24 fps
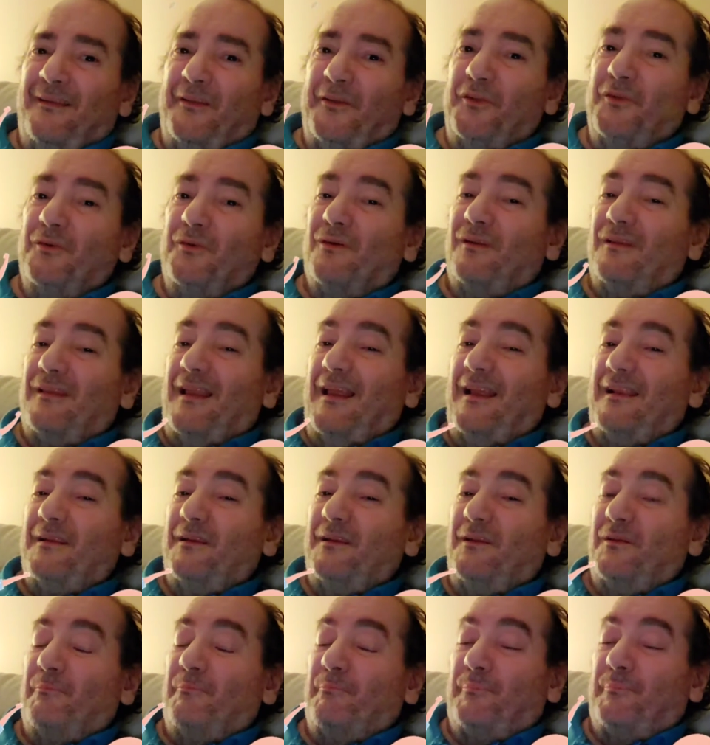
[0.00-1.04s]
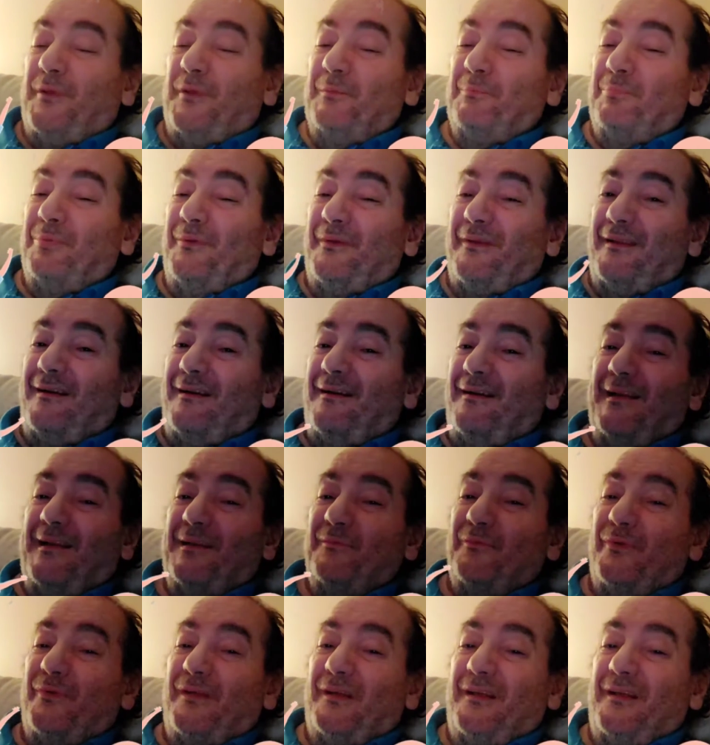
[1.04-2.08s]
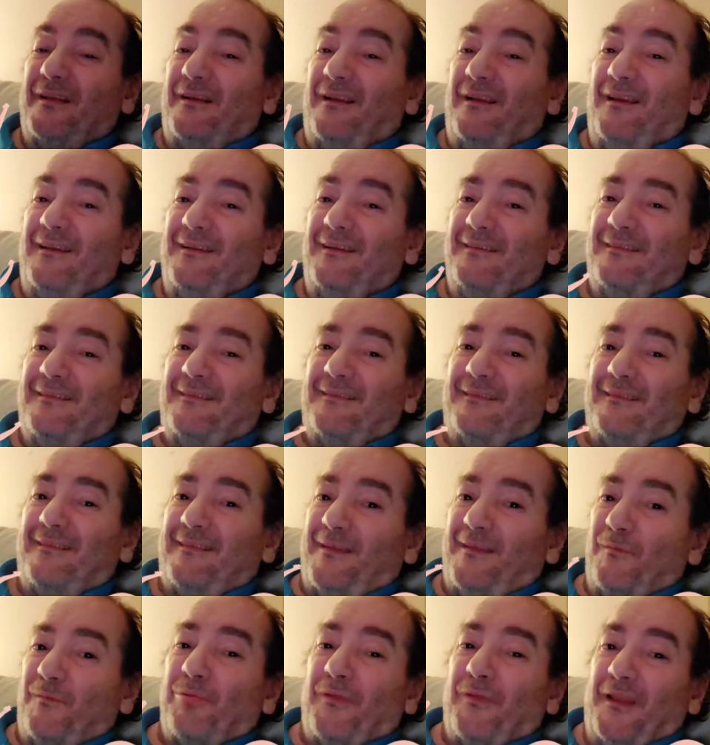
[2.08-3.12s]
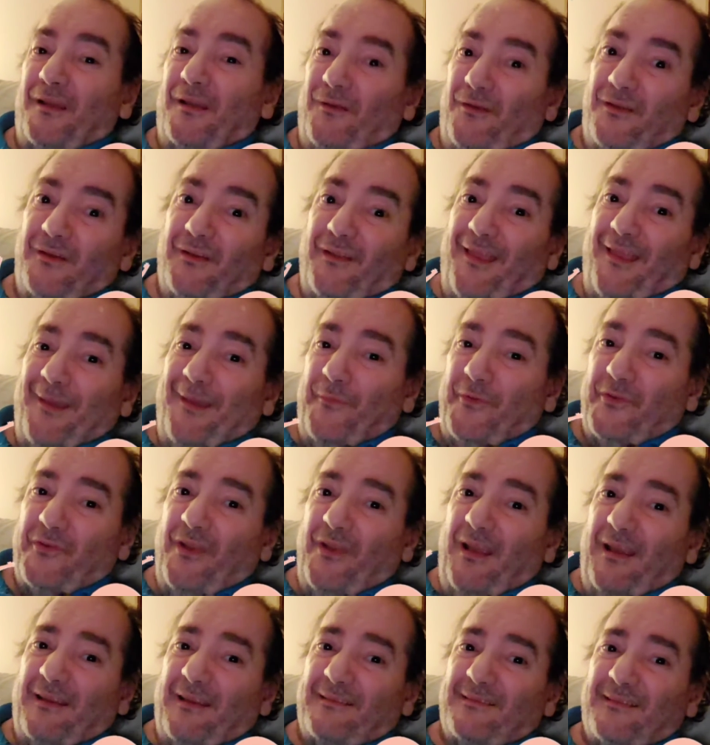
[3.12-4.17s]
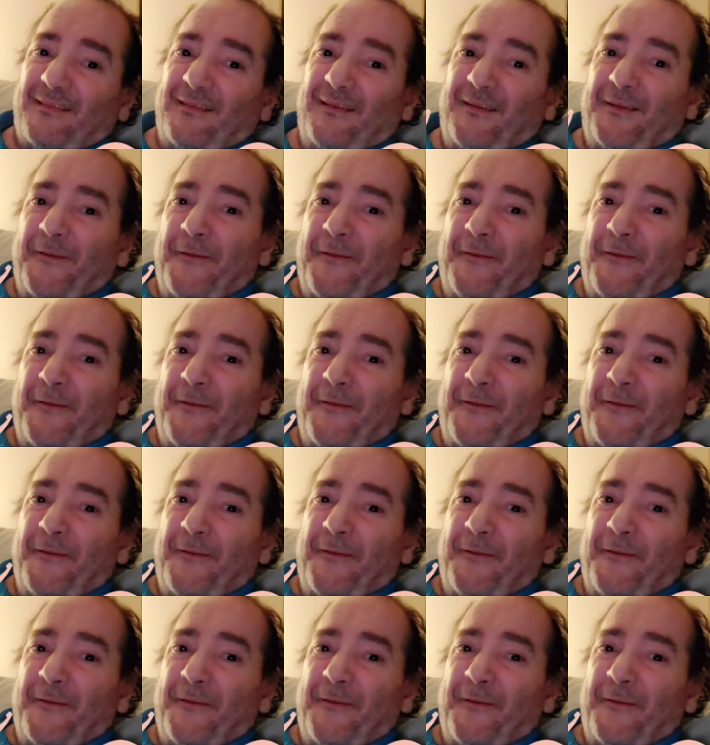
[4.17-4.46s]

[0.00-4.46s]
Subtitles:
You know, a lot of people that are not very nice can play a good game of chess.